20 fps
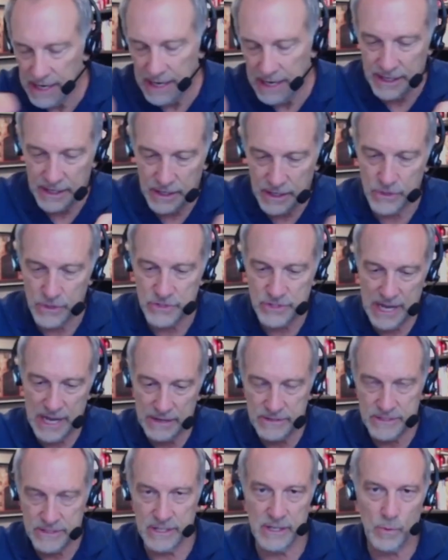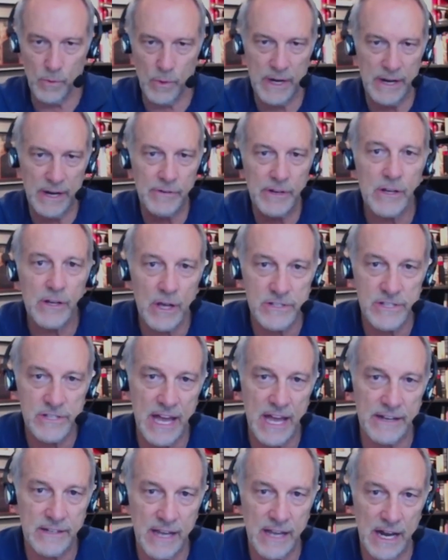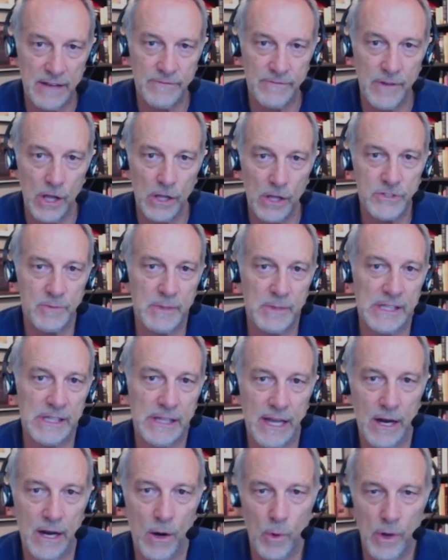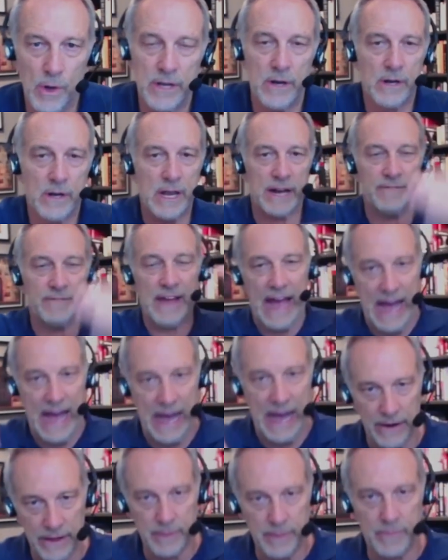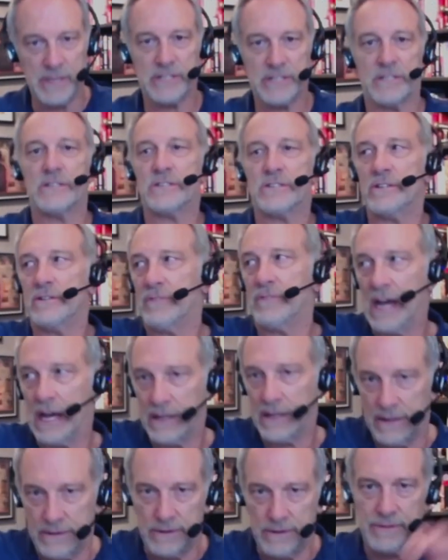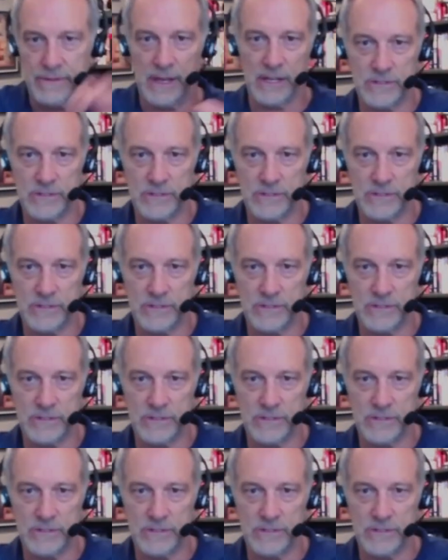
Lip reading: Yeah, and he goes down to the whatever he calls that kind of ultimate layer where you're kind of out of the business and you've got other